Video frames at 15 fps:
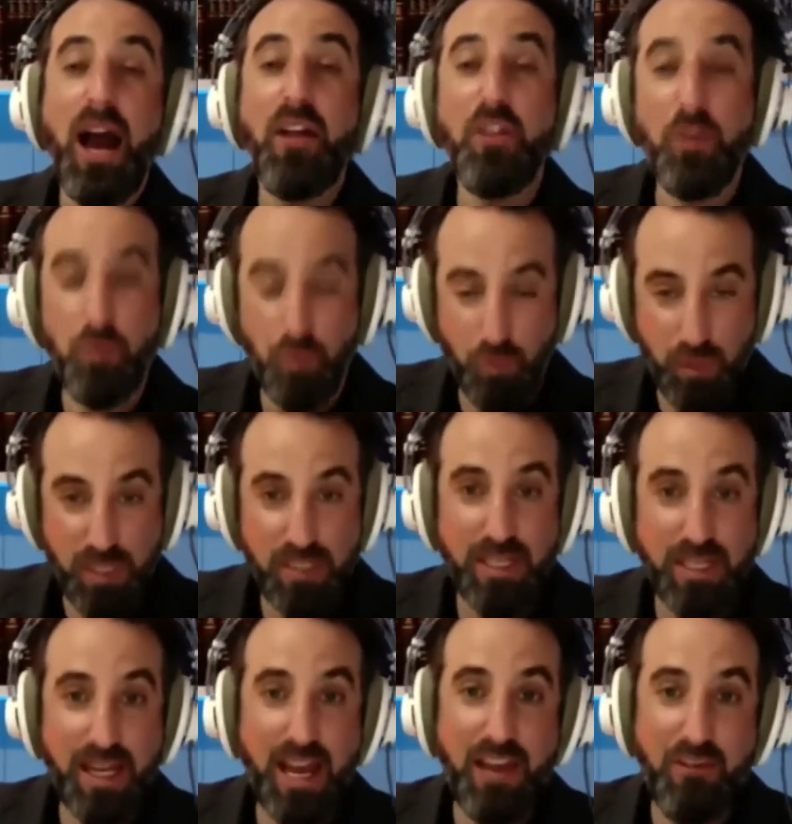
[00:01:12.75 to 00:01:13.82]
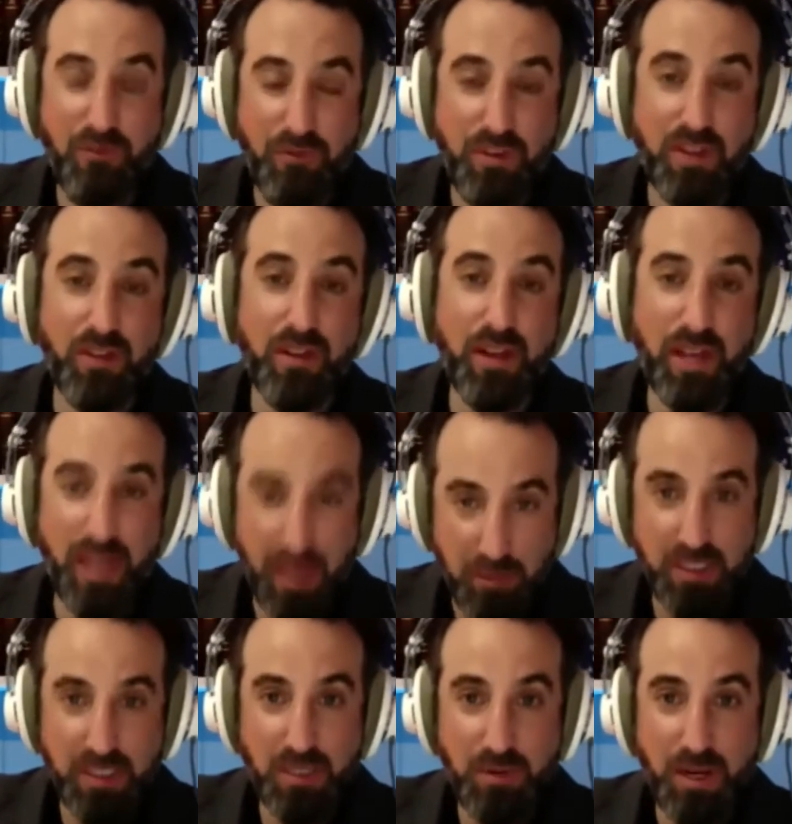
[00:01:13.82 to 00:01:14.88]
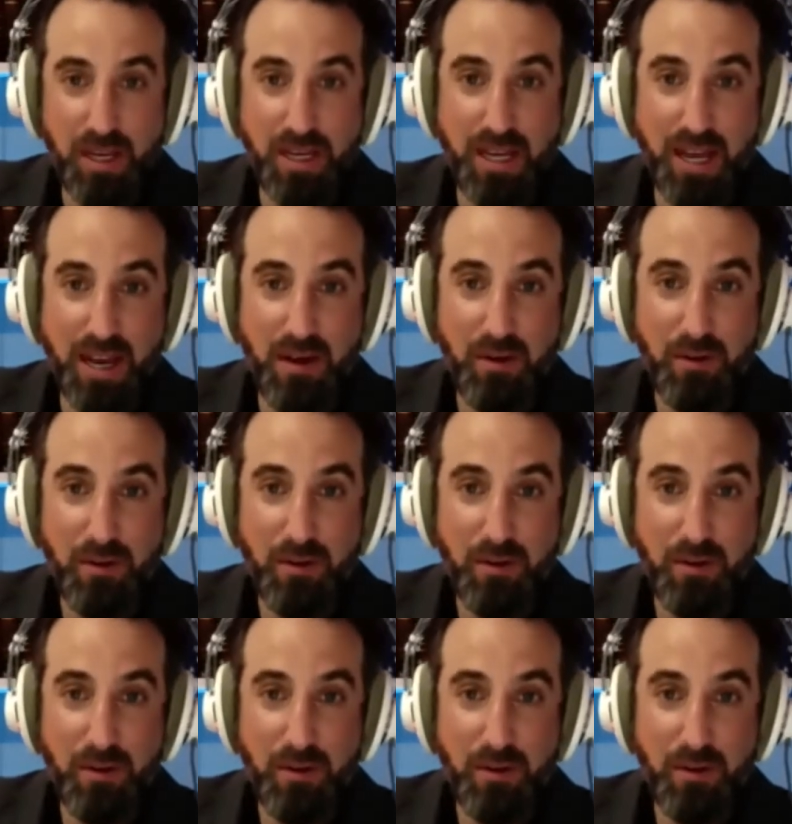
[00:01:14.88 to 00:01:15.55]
The reason I feel empty right now